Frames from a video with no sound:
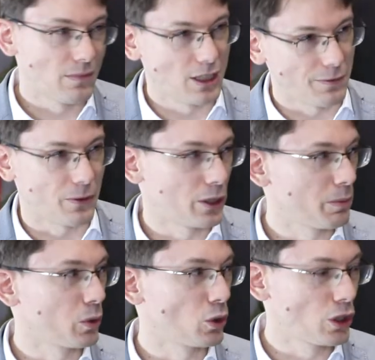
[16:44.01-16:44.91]
different
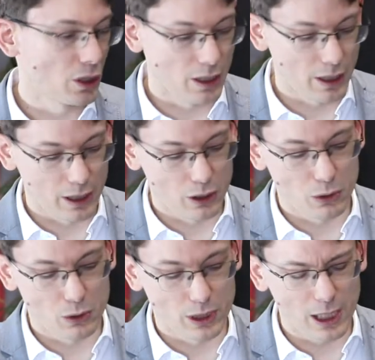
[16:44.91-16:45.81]
approach
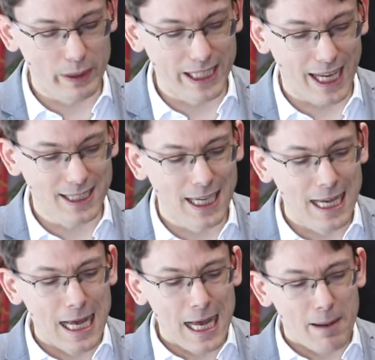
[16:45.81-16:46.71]
to deal with that.
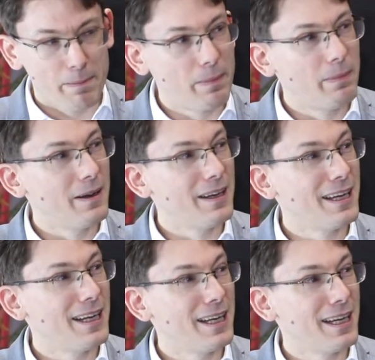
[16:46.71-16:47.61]
Yeah, Joannes,
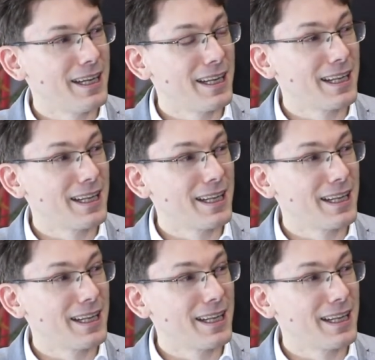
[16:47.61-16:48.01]
the zero